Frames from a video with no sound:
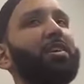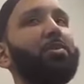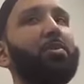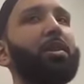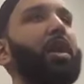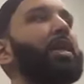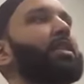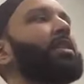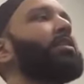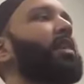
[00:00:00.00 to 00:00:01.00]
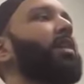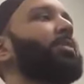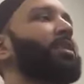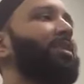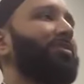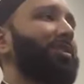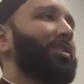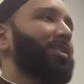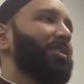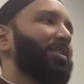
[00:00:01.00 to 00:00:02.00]
You realize this time is
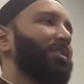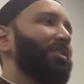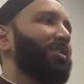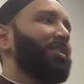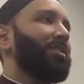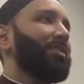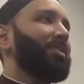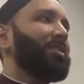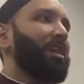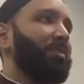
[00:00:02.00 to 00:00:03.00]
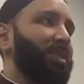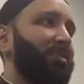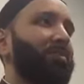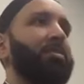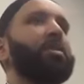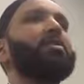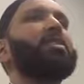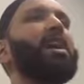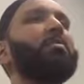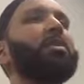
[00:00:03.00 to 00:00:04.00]
different. This time is different. This
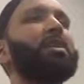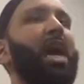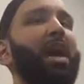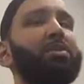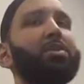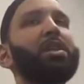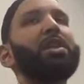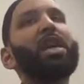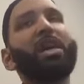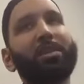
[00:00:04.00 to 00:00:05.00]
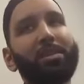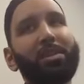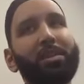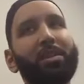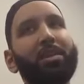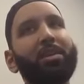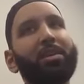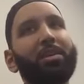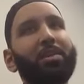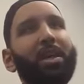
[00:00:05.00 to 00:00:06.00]
time is actually the end.
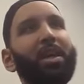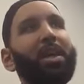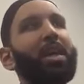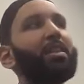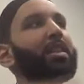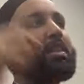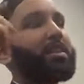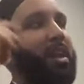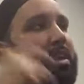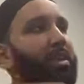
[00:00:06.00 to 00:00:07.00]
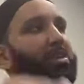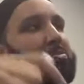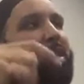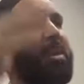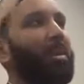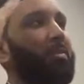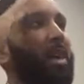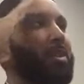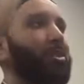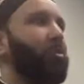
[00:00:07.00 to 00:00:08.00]
Okay? Then suddenly, subhanAllah,
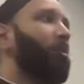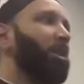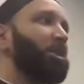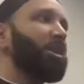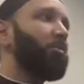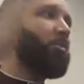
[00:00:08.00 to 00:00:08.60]
imagine you're watching a